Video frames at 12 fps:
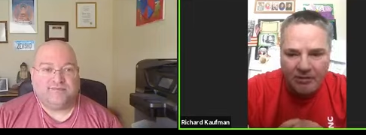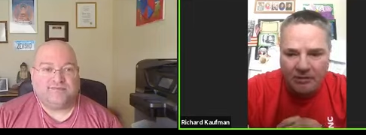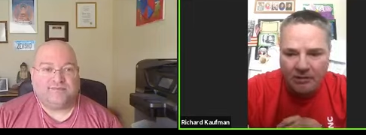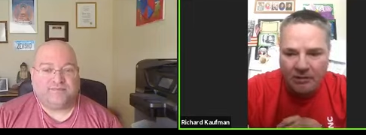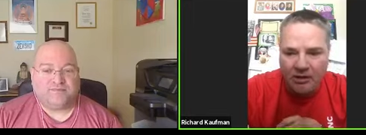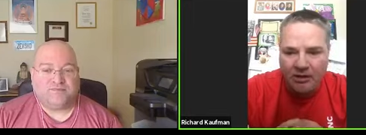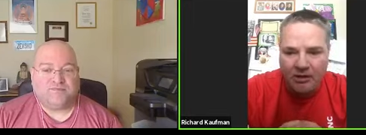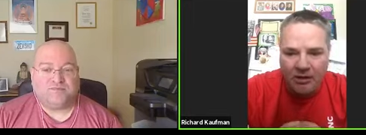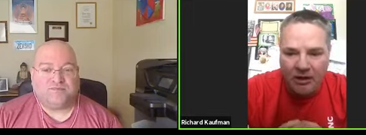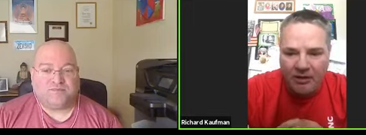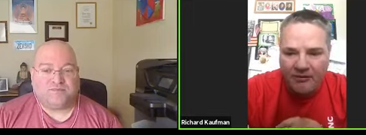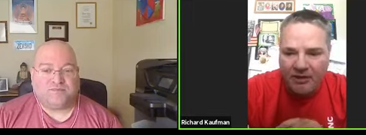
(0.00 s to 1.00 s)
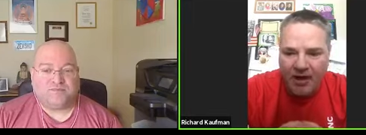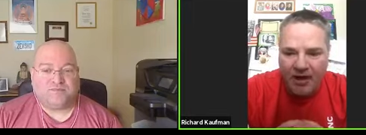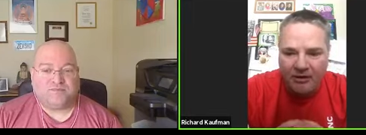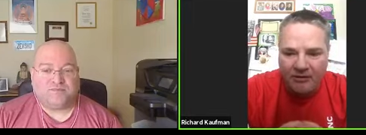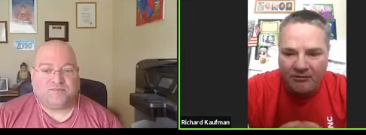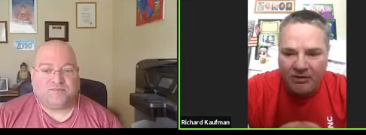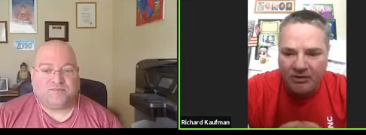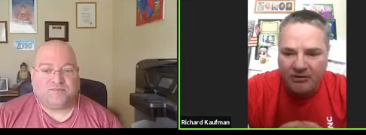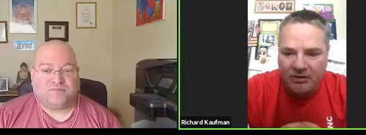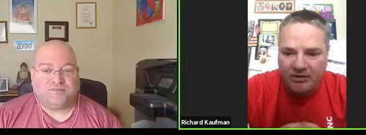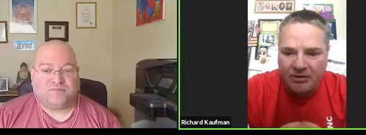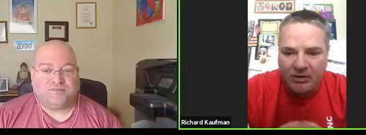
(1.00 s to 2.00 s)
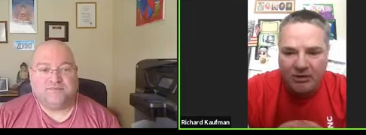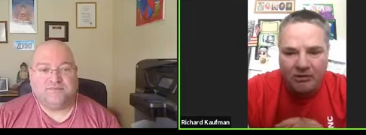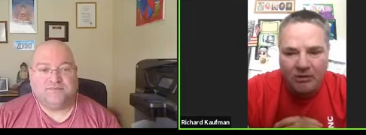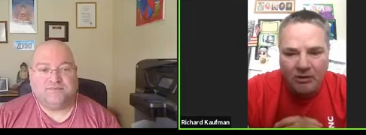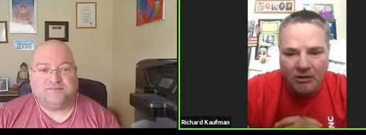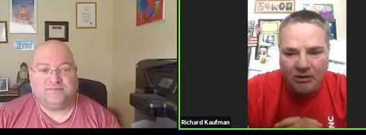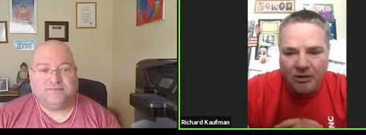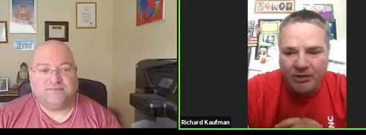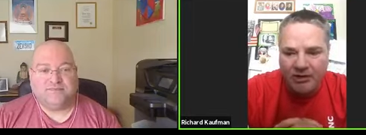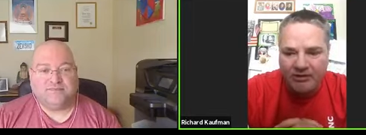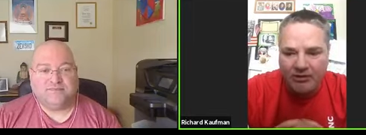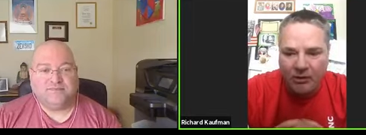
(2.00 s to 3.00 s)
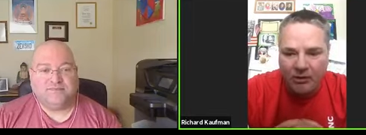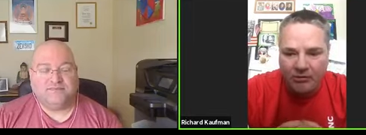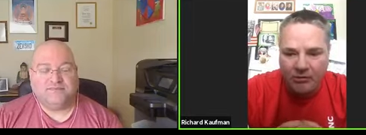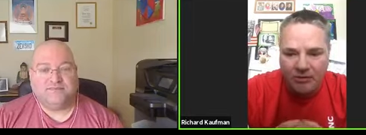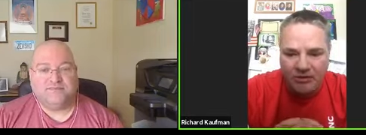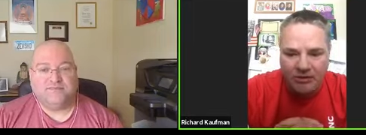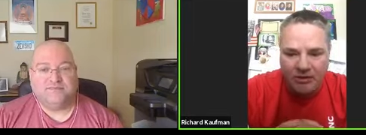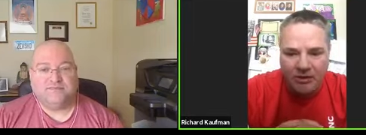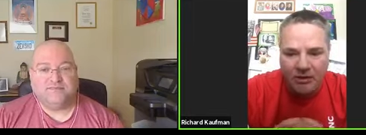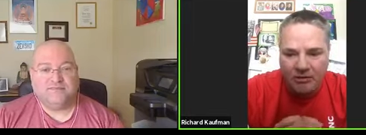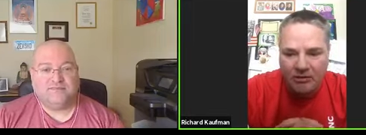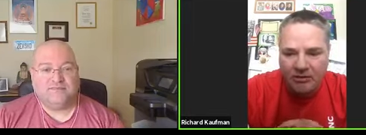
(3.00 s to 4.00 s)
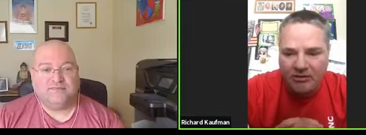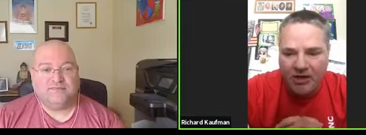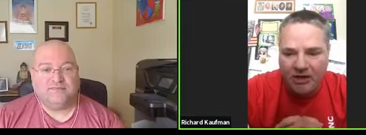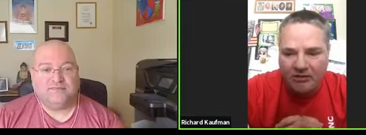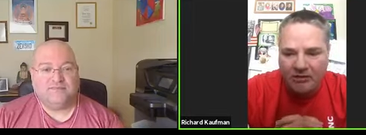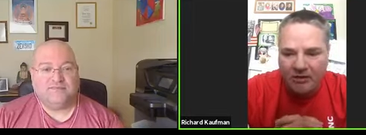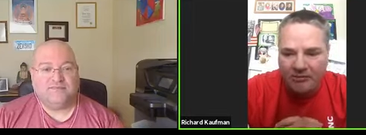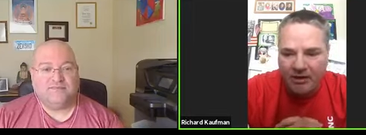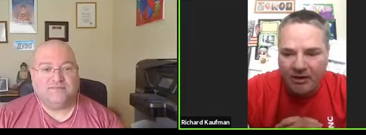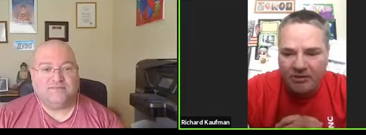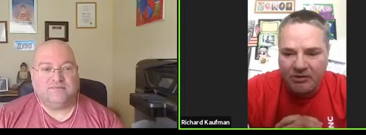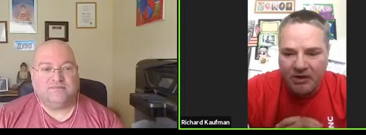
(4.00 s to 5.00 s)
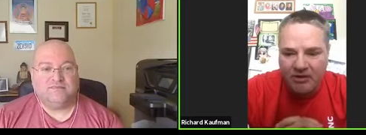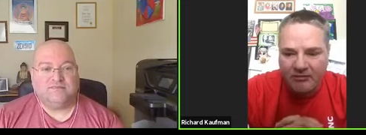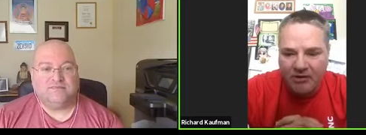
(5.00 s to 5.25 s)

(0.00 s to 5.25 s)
Speaker 1: You know, even Gary Vee says, you know, like when I talk to him, he's like, you just got, sometimes you just got to f-